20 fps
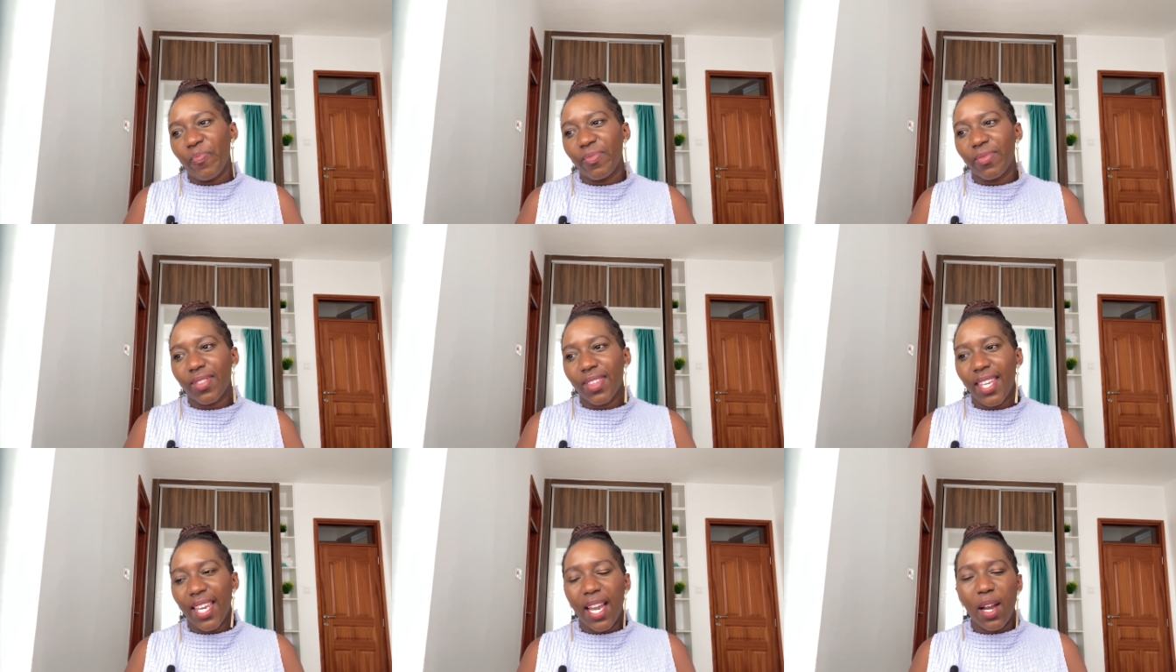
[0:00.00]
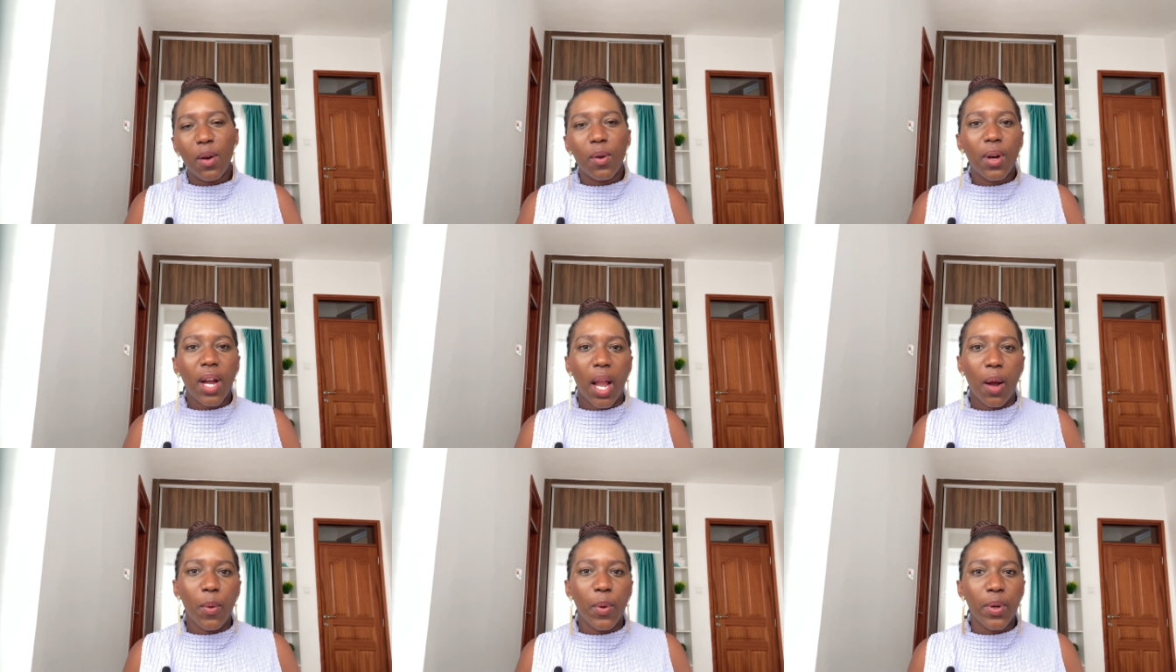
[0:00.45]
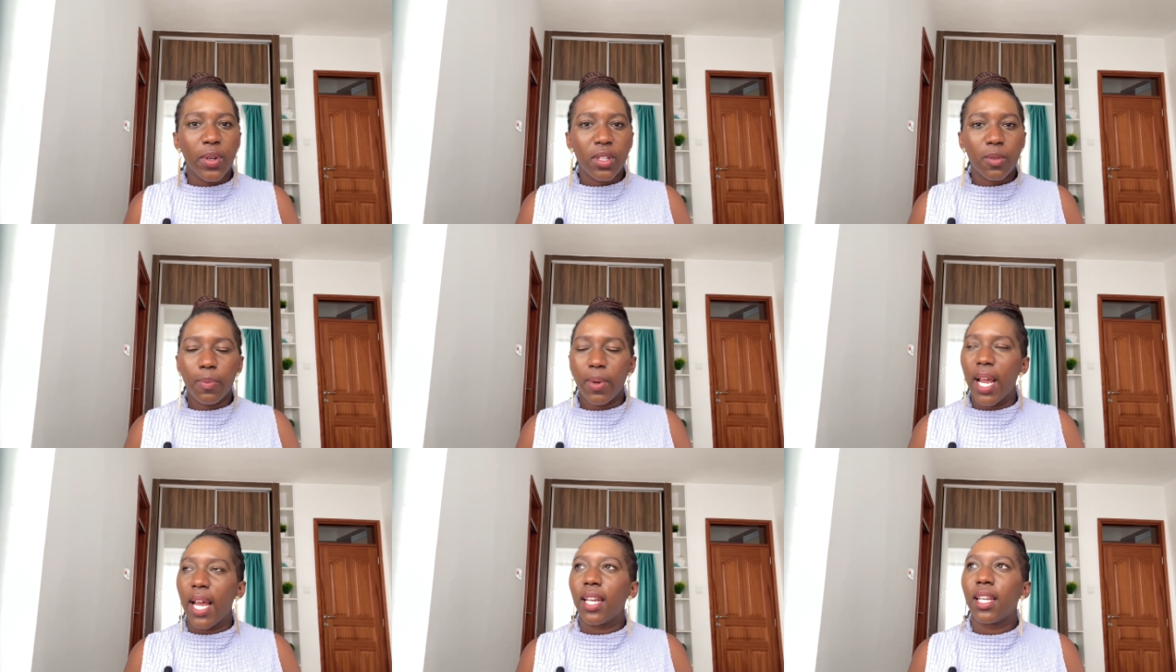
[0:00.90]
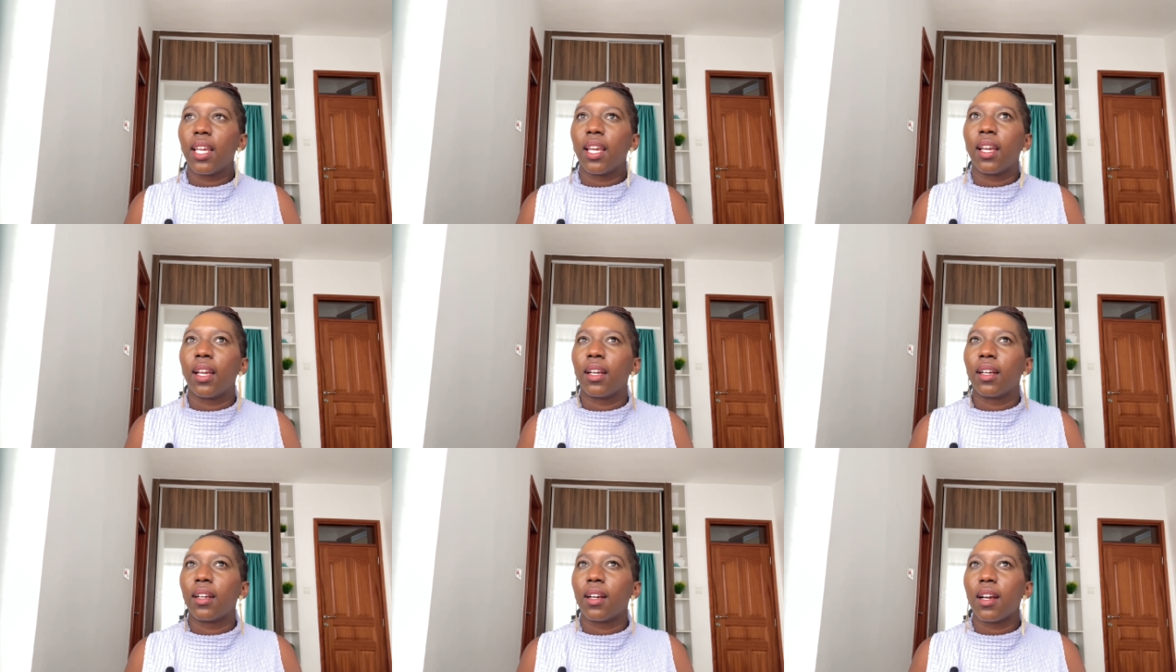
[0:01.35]
Yeah, I was
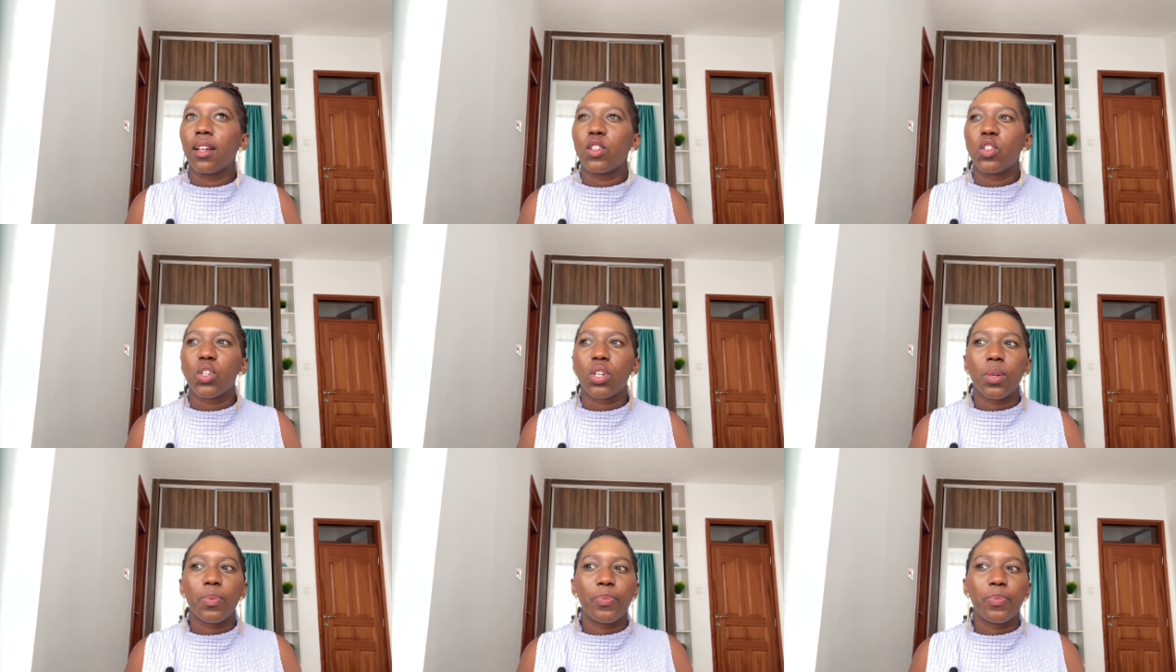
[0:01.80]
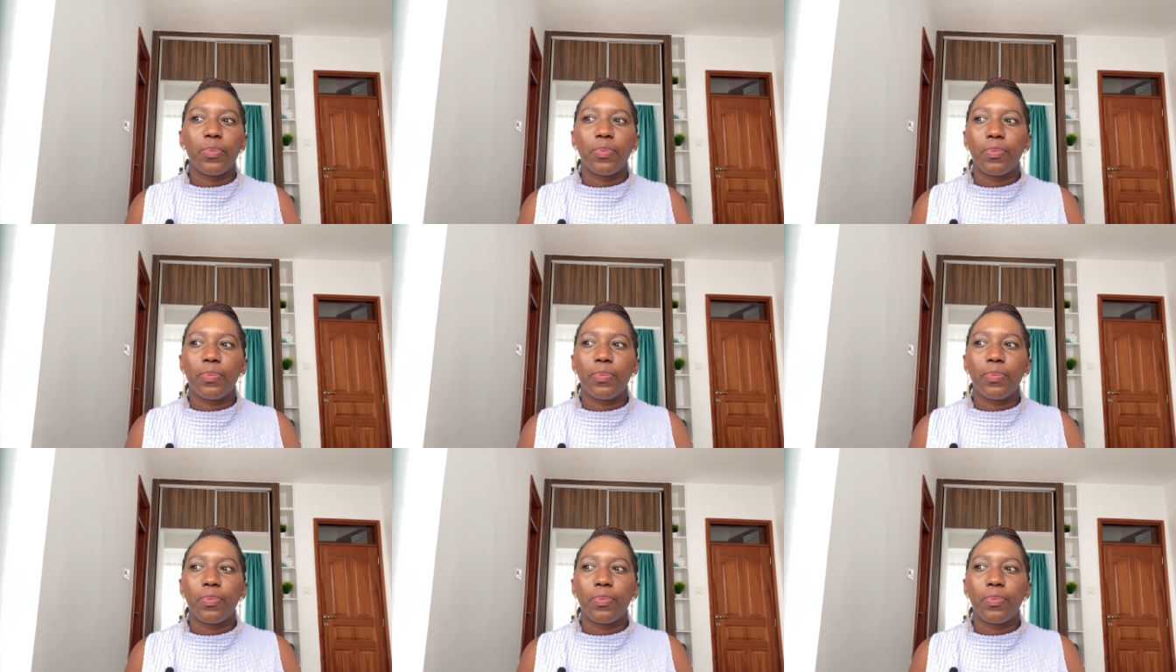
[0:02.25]
planning a trip,